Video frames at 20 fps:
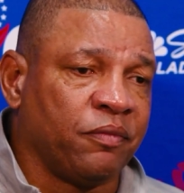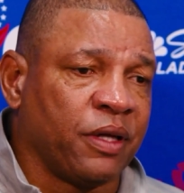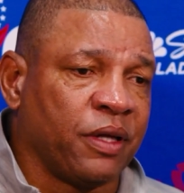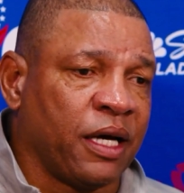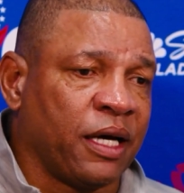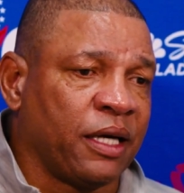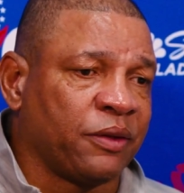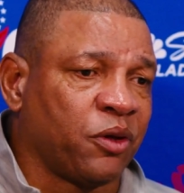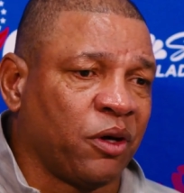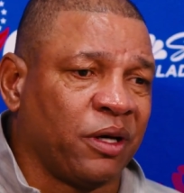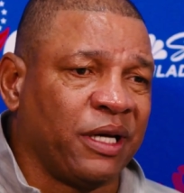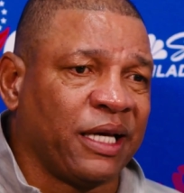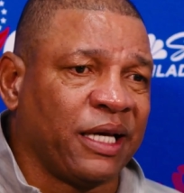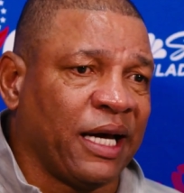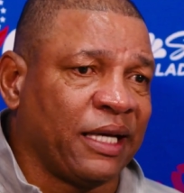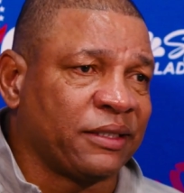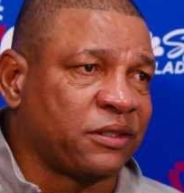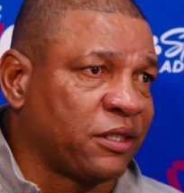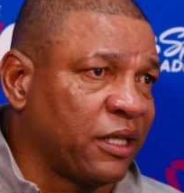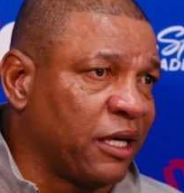I thought he
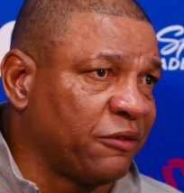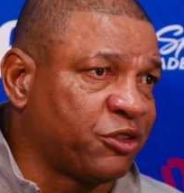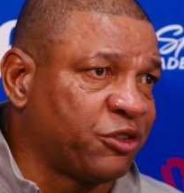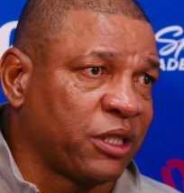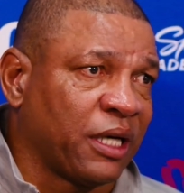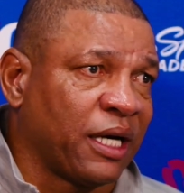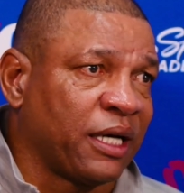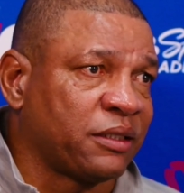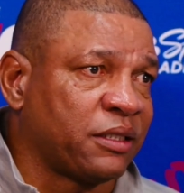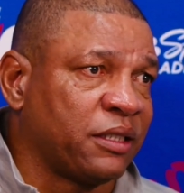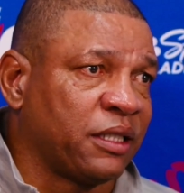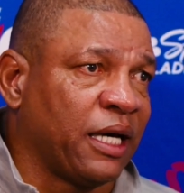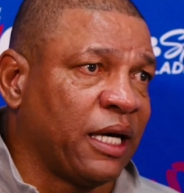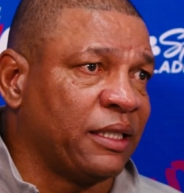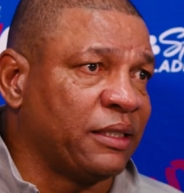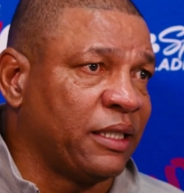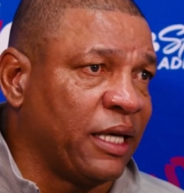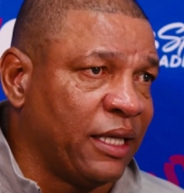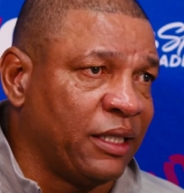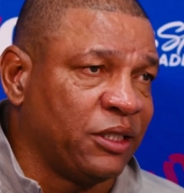got Seth shots, he
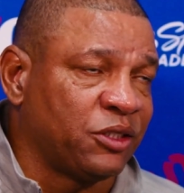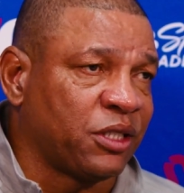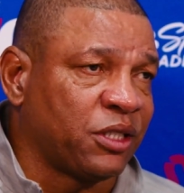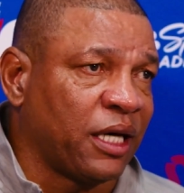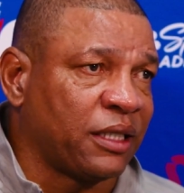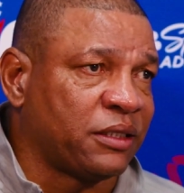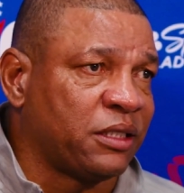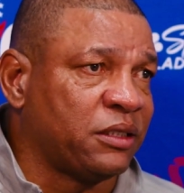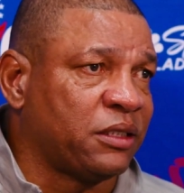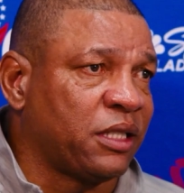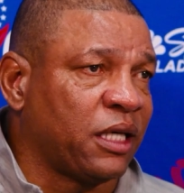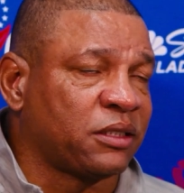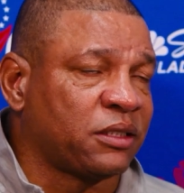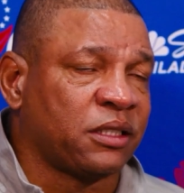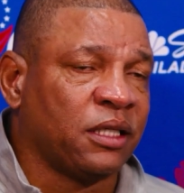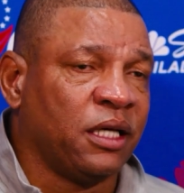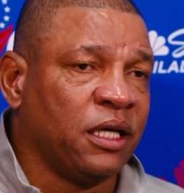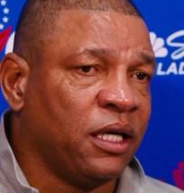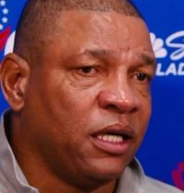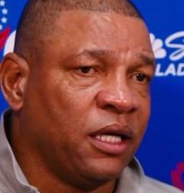got Danny shots.
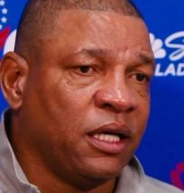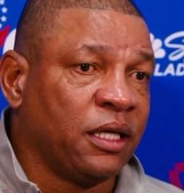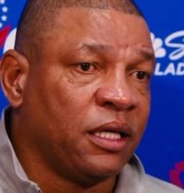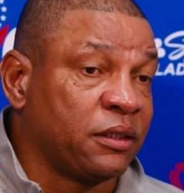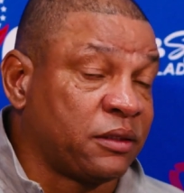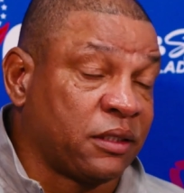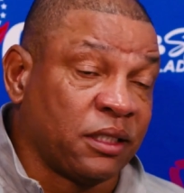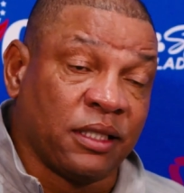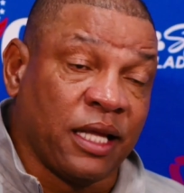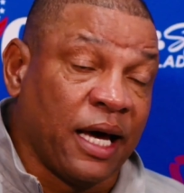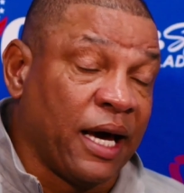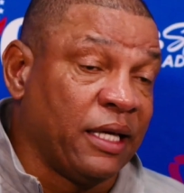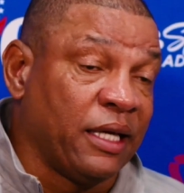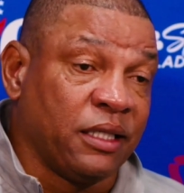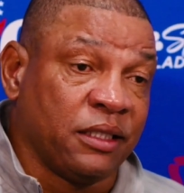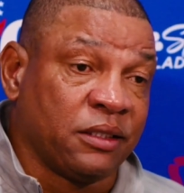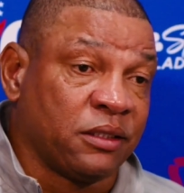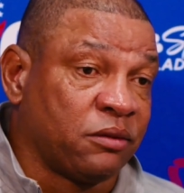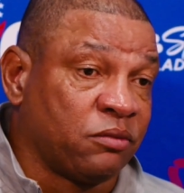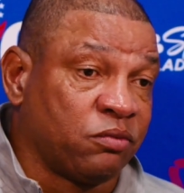
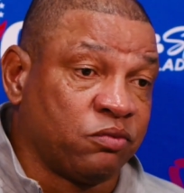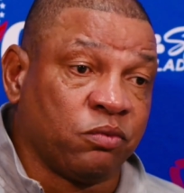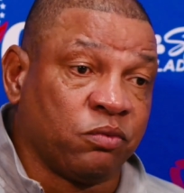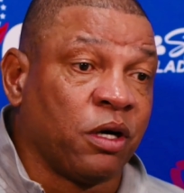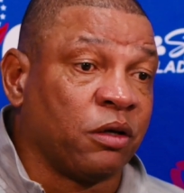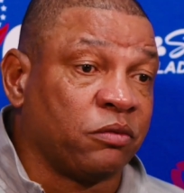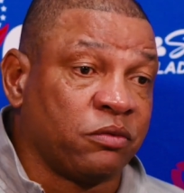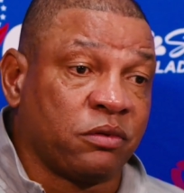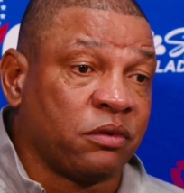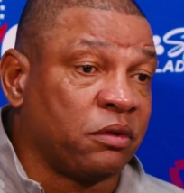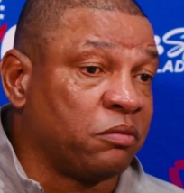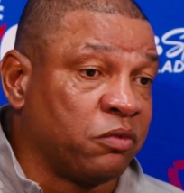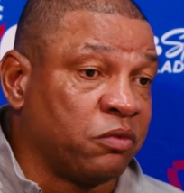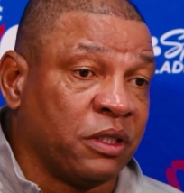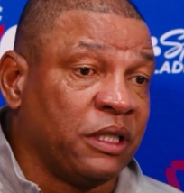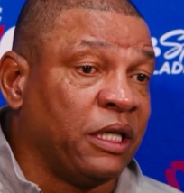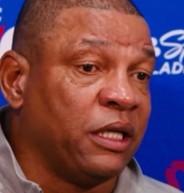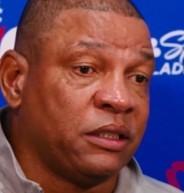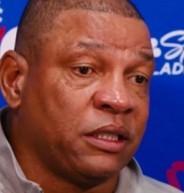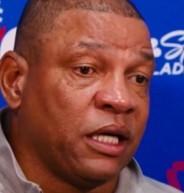
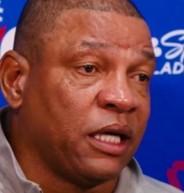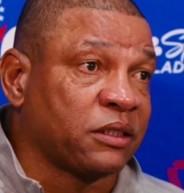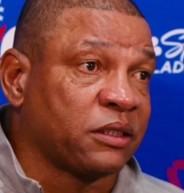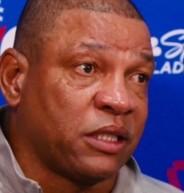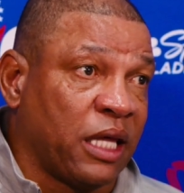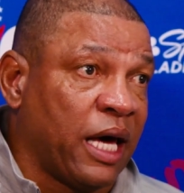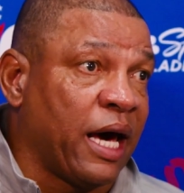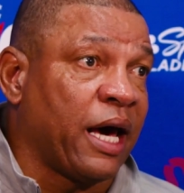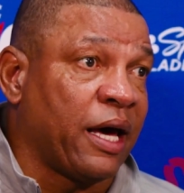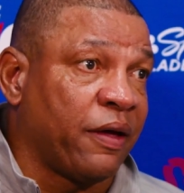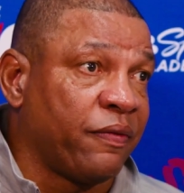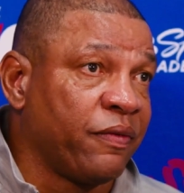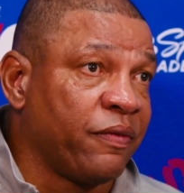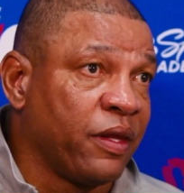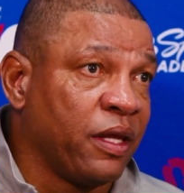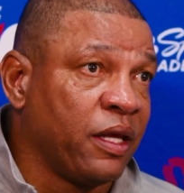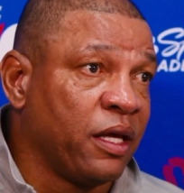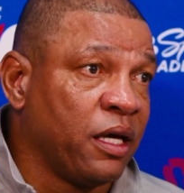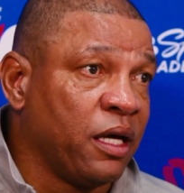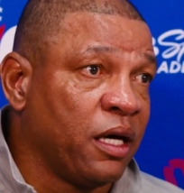When he does that,
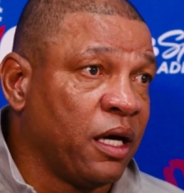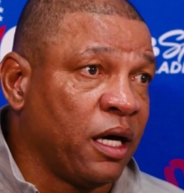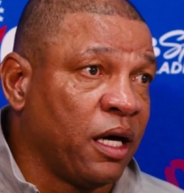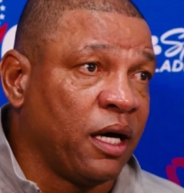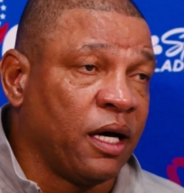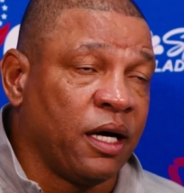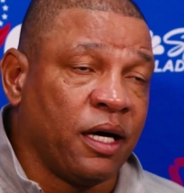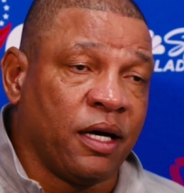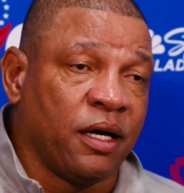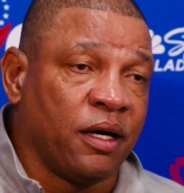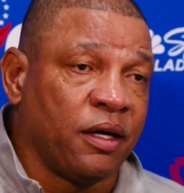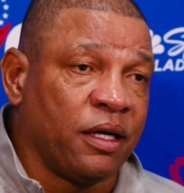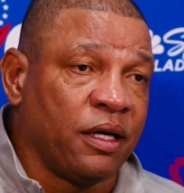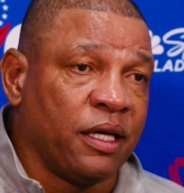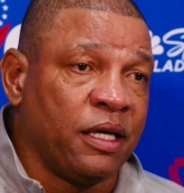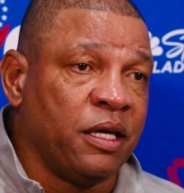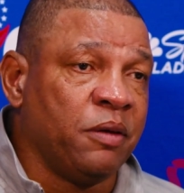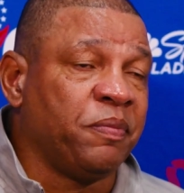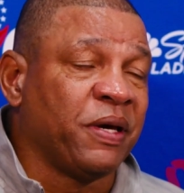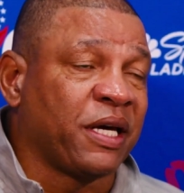
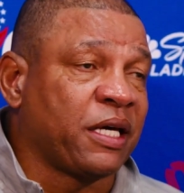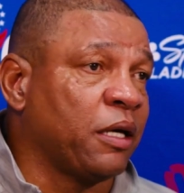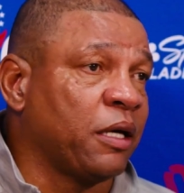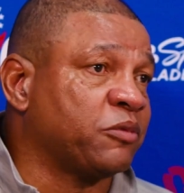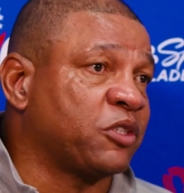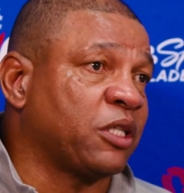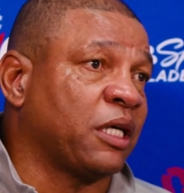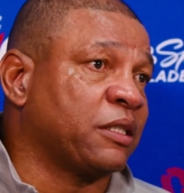he becomes